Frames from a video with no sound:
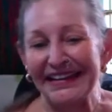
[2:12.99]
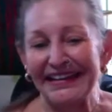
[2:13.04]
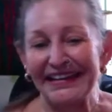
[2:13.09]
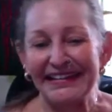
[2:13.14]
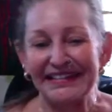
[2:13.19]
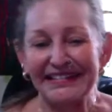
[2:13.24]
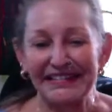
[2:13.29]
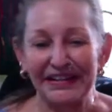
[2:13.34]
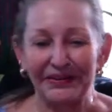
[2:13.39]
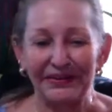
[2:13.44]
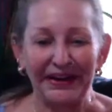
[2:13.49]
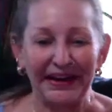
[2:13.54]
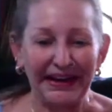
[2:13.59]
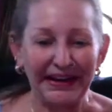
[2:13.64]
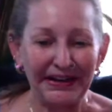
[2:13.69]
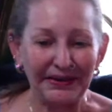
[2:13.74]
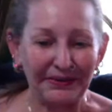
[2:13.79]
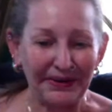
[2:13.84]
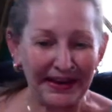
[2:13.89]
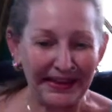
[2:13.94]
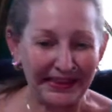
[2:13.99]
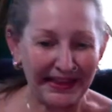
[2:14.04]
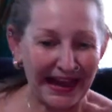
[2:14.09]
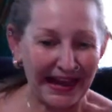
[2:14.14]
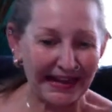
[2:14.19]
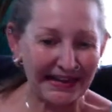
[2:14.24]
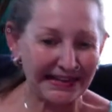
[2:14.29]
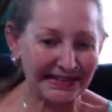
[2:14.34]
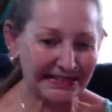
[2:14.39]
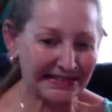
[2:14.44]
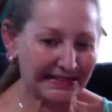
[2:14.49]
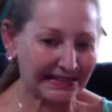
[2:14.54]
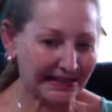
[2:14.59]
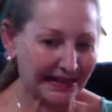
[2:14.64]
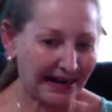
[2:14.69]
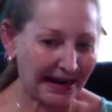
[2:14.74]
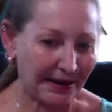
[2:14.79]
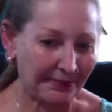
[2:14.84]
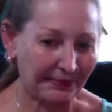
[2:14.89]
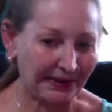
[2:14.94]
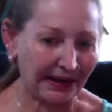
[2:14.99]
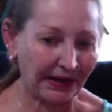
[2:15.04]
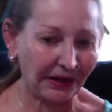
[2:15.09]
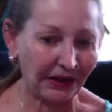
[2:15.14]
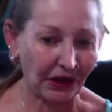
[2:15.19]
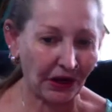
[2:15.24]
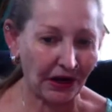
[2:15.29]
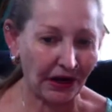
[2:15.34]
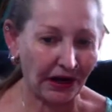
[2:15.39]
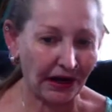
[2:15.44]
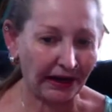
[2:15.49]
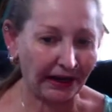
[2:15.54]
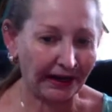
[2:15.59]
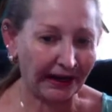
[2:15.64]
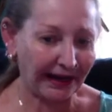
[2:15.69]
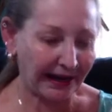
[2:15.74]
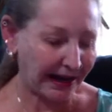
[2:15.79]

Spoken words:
So anyway, that is coming along.